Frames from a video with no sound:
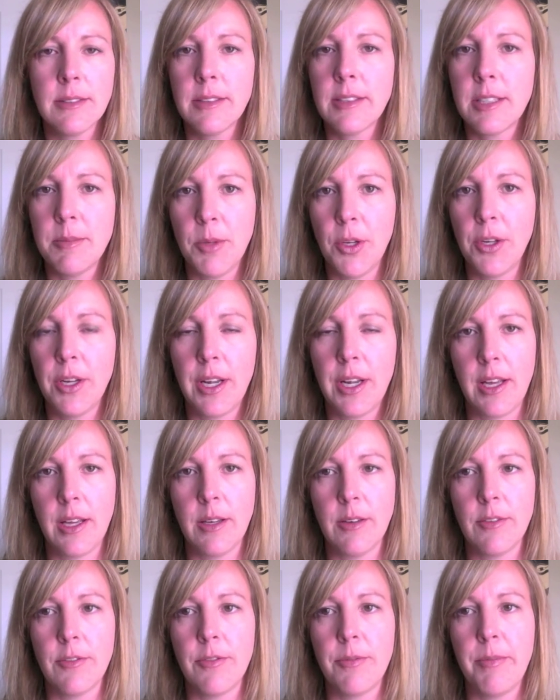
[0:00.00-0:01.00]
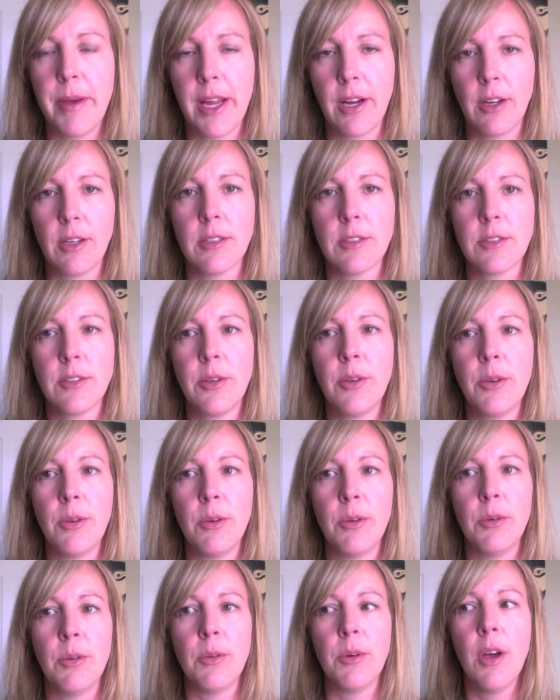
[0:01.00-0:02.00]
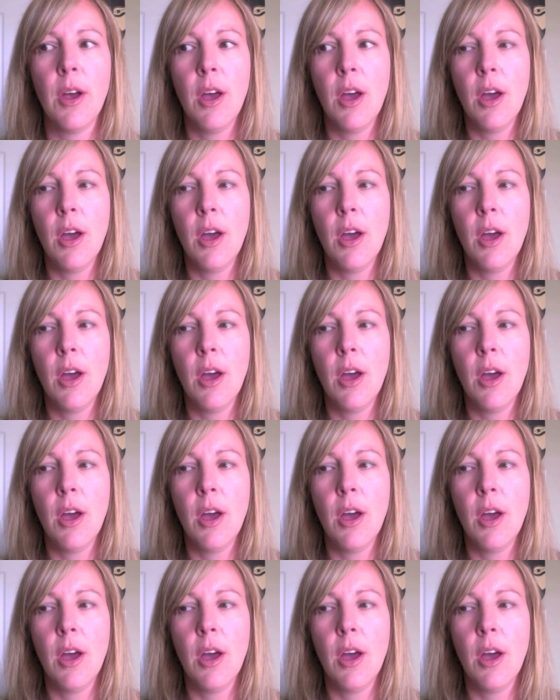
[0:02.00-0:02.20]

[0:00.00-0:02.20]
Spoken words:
community of parents who